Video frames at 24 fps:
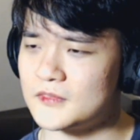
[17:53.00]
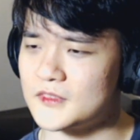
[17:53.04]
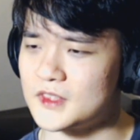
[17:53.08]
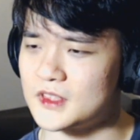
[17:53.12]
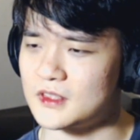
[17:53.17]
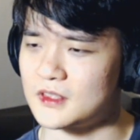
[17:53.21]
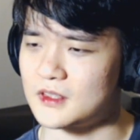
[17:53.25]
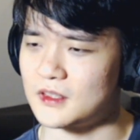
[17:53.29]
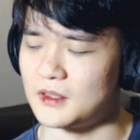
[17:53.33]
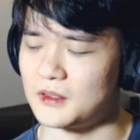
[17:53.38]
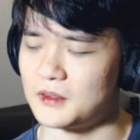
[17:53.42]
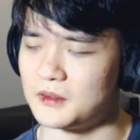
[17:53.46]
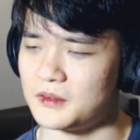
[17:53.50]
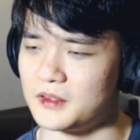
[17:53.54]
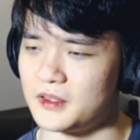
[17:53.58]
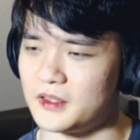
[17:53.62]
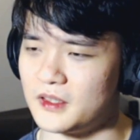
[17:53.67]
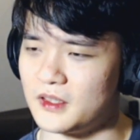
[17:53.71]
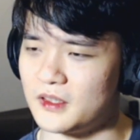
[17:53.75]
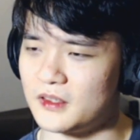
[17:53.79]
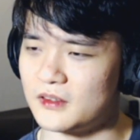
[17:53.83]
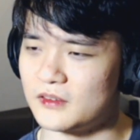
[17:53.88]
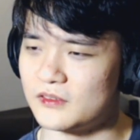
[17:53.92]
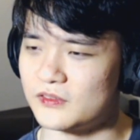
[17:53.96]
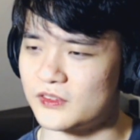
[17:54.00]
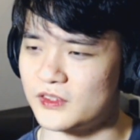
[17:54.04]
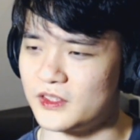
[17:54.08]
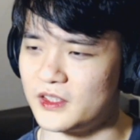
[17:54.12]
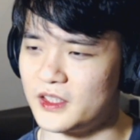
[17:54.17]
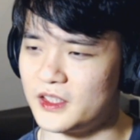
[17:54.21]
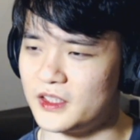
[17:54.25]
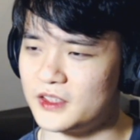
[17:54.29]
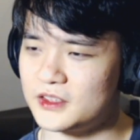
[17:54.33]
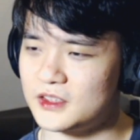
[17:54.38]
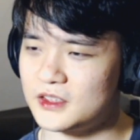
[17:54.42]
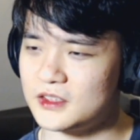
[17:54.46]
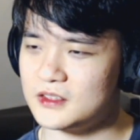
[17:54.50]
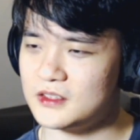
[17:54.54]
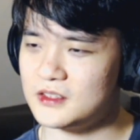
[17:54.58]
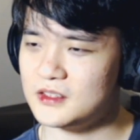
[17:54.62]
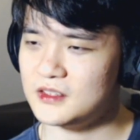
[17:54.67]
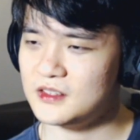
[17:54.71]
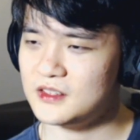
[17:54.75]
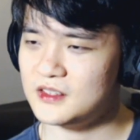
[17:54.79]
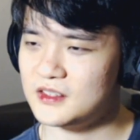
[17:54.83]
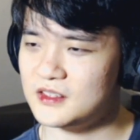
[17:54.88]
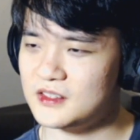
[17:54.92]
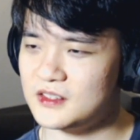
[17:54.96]
So the other free
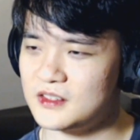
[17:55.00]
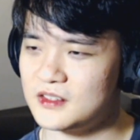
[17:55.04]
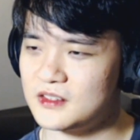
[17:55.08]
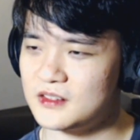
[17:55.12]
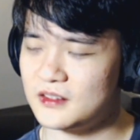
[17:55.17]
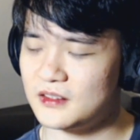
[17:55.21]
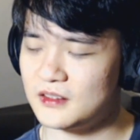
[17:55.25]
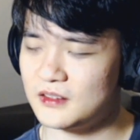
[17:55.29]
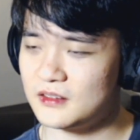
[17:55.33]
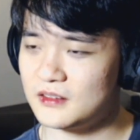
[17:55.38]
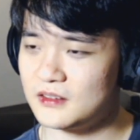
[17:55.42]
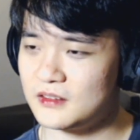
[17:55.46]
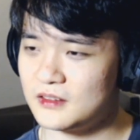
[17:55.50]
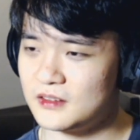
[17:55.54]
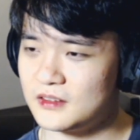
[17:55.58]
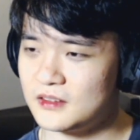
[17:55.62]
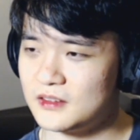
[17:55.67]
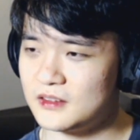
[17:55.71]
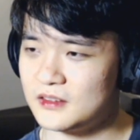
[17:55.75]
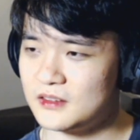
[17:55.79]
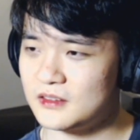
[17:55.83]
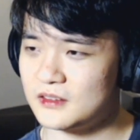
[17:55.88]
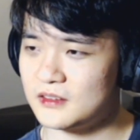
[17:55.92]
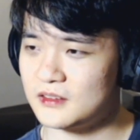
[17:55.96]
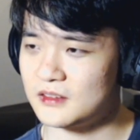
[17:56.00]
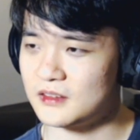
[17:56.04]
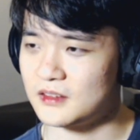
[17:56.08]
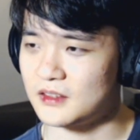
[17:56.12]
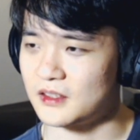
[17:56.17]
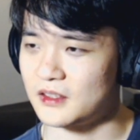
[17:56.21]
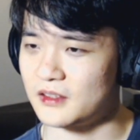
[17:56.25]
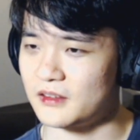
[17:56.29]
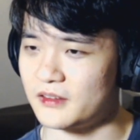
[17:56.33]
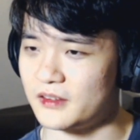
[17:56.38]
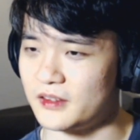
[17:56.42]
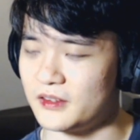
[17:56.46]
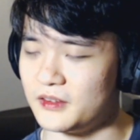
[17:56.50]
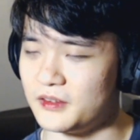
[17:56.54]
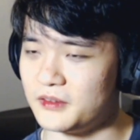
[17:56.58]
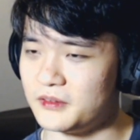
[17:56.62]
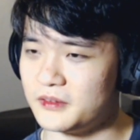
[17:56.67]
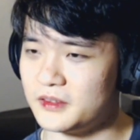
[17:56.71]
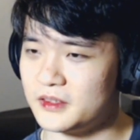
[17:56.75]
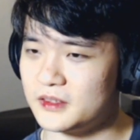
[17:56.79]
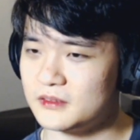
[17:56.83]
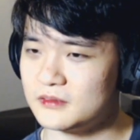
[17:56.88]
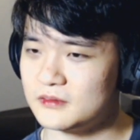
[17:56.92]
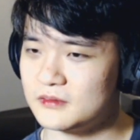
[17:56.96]
nations, how are they
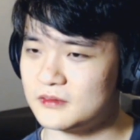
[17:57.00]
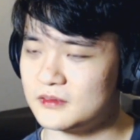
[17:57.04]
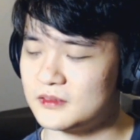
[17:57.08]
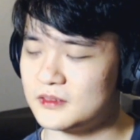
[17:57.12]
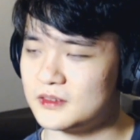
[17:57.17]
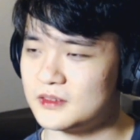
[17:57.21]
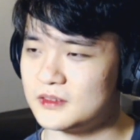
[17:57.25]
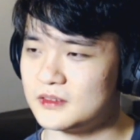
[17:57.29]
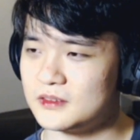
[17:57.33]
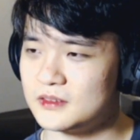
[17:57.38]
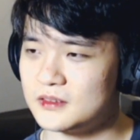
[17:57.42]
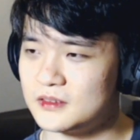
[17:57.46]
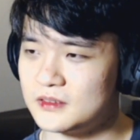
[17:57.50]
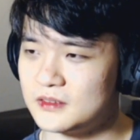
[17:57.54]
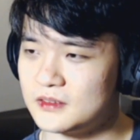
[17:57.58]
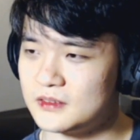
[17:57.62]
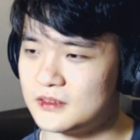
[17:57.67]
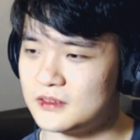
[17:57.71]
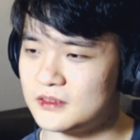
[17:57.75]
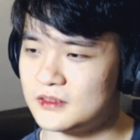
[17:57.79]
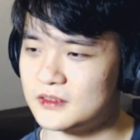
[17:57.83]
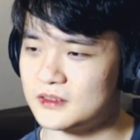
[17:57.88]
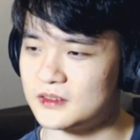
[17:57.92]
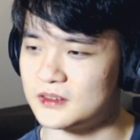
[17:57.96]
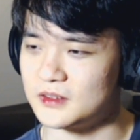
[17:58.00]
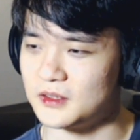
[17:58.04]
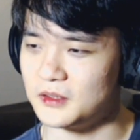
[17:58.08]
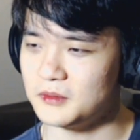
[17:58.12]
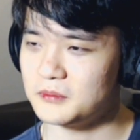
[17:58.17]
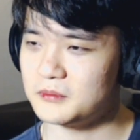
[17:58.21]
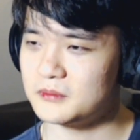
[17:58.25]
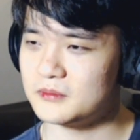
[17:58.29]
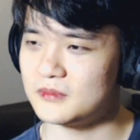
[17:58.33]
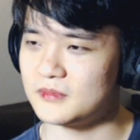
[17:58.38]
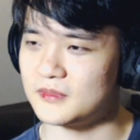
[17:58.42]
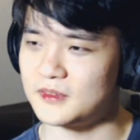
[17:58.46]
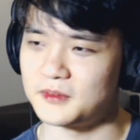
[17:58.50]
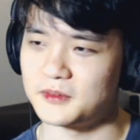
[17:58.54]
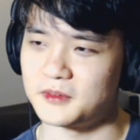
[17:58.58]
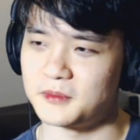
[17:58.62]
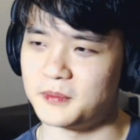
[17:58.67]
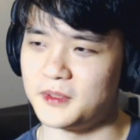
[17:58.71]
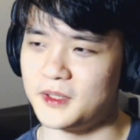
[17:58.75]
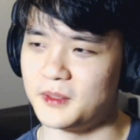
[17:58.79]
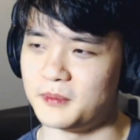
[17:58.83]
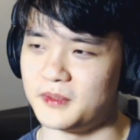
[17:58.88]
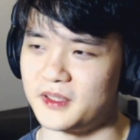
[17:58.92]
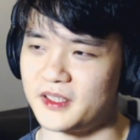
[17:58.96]
doing? Nope, the
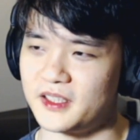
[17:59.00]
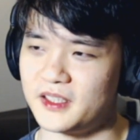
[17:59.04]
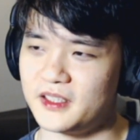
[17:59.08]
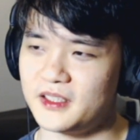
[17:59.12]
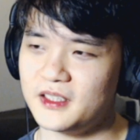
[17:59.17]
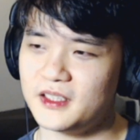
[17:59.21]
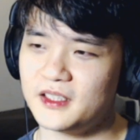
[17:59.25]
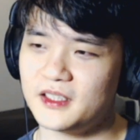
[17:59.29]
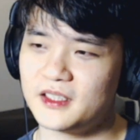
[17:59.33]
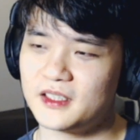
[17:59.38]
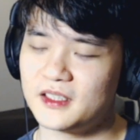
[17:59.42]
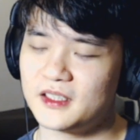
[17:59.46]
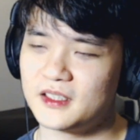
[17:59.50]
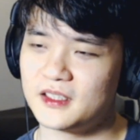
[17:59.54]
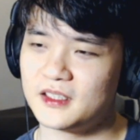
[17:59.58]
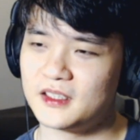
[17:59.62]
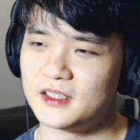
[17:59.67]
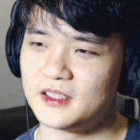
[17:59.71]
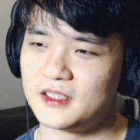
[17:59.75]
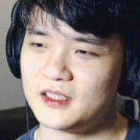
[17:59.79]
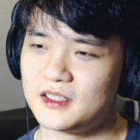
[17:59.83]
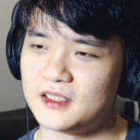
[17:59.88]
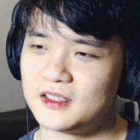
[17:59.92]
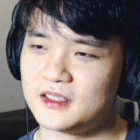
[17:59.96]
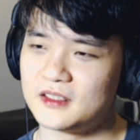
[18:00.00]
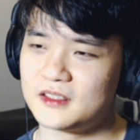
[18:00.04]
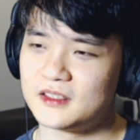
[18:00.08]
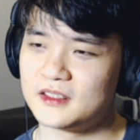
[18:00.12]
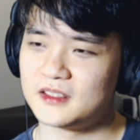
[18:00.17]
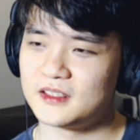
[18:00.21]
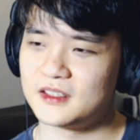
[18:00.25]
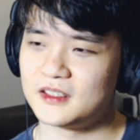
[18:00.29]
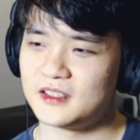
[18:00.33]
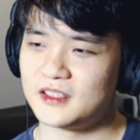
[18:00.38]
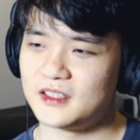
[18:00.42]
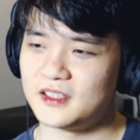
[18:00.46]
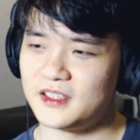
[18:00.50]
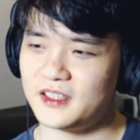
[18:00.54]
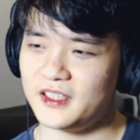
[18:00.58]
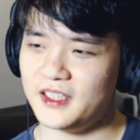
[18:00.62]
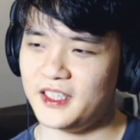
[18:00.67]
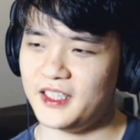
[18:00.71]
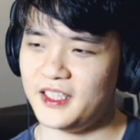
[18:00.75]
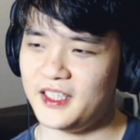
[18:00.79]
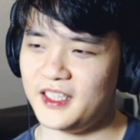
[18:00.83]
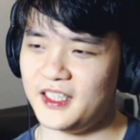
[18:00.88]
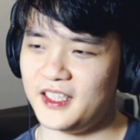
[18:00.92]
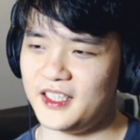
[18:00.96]
Republic, eh?
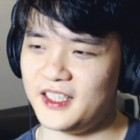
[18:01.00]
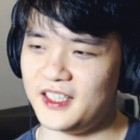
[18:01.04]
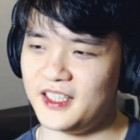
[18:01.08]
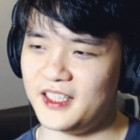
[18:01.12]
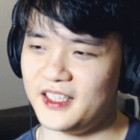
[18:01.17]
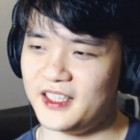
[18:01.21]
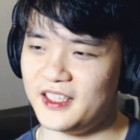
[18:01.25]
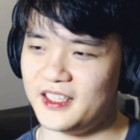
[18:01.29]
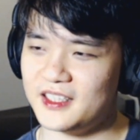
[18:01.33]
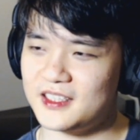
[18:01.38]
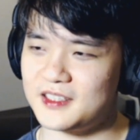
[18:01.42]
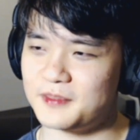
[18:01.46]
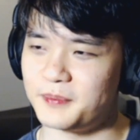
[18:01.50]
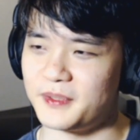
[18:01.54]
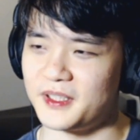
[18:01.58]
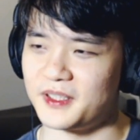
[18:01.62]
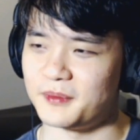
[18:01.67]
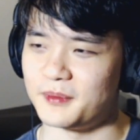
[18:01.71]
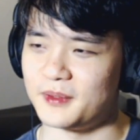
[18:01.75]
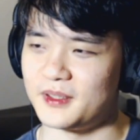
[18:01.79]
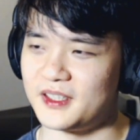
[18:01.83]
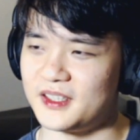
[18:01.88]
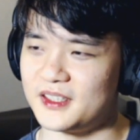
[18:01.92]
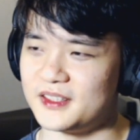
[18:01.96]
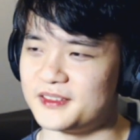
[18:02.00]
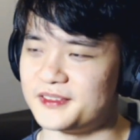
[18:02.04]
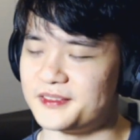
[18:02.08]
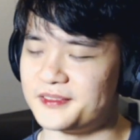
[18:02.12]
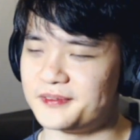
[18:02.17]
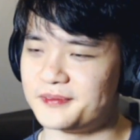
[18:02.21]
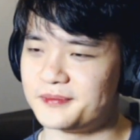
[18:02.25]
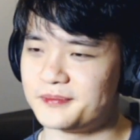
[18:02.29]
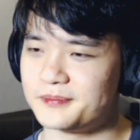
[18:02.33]
Hey, it's been a while.